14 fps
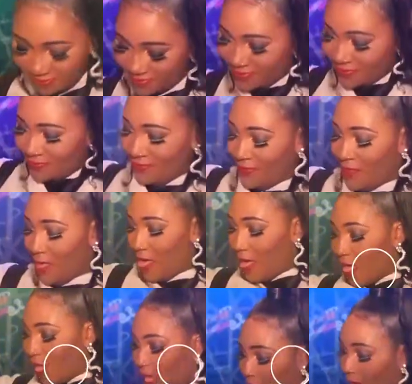And today I've
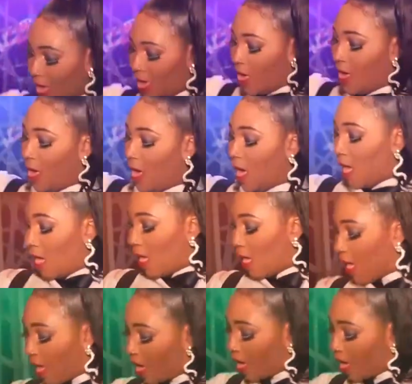gotten the chance to listen to